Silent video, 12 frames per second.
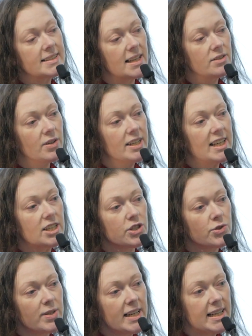that's then going to
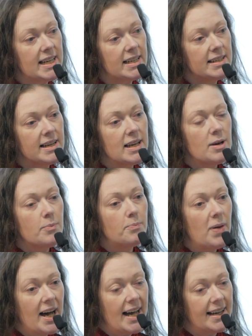get treated.
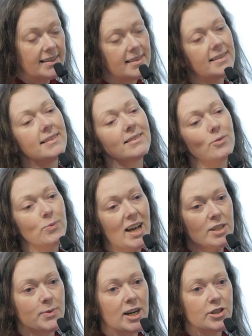But
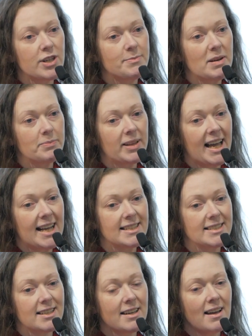wastewater treatment
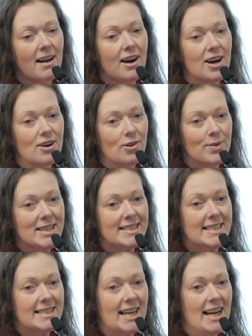plants aren't
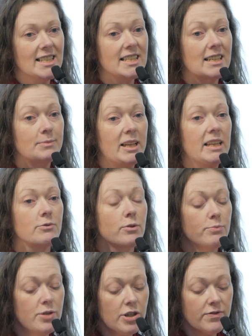always designed to completely
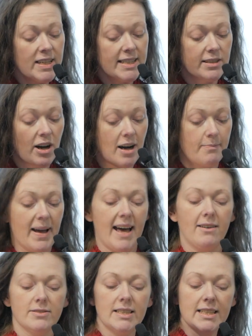remove these
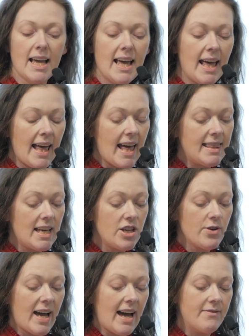compounds, and
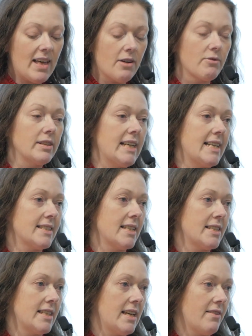then you have that
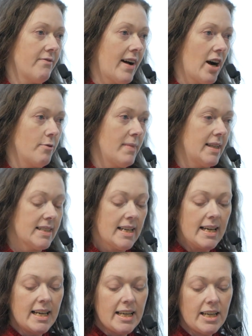release into the environment.
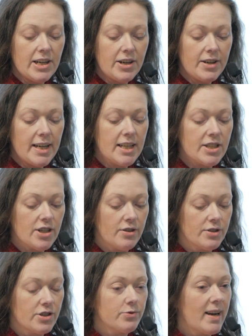Here it
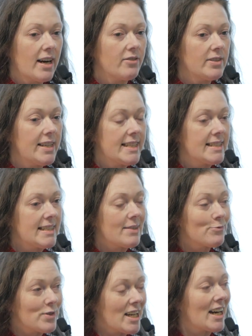shows direct
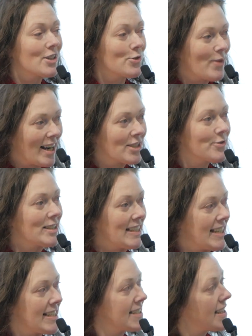
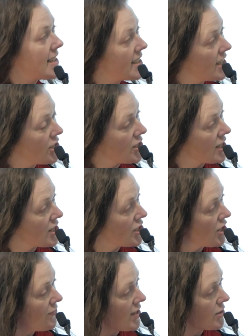release into the
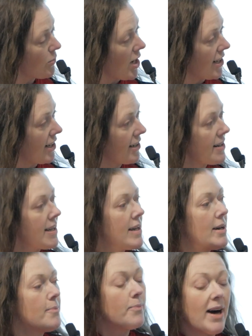surface water,
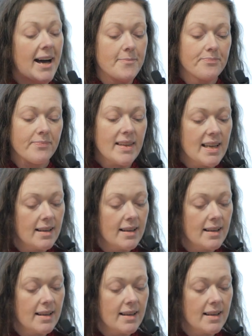but